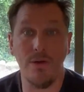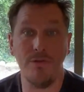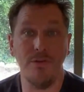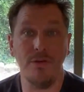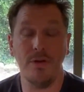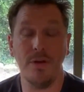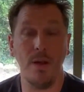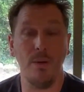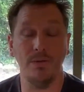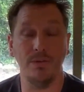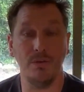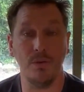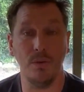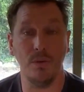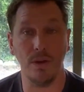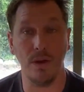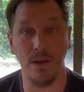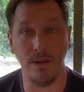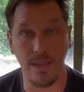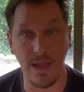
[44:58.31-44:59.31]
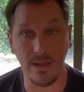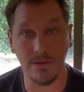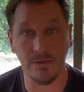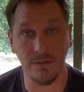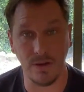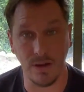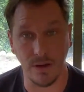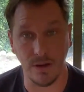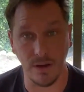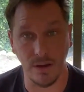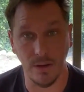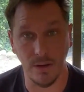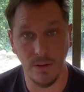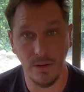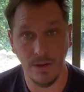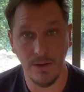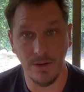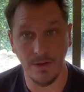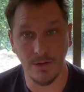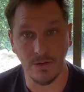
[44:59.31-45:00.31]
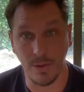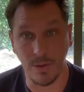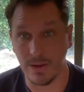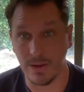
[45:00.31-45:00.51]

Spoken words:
figure out what's going on in that scenario? Do I